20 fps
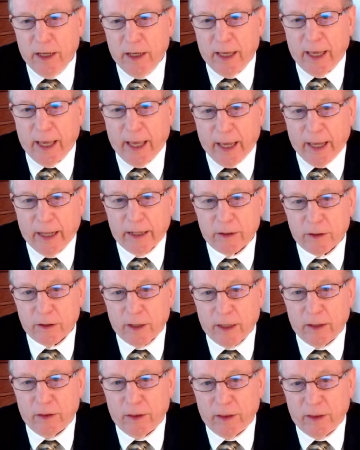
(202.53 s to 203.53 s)
And
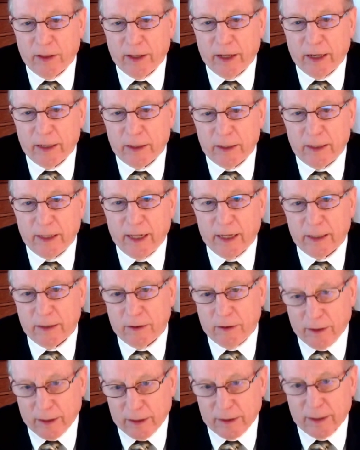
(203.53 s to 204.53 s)
that, that,
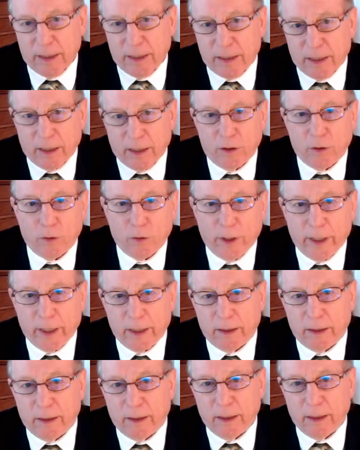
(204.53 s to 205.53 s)
as I said, the
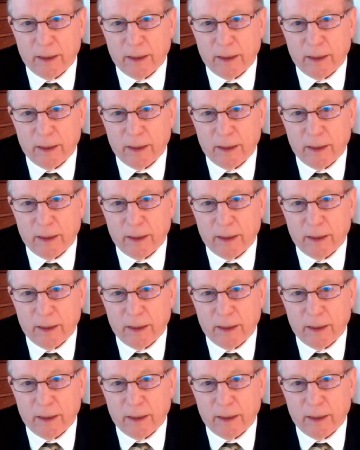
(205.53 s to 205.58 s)
rate,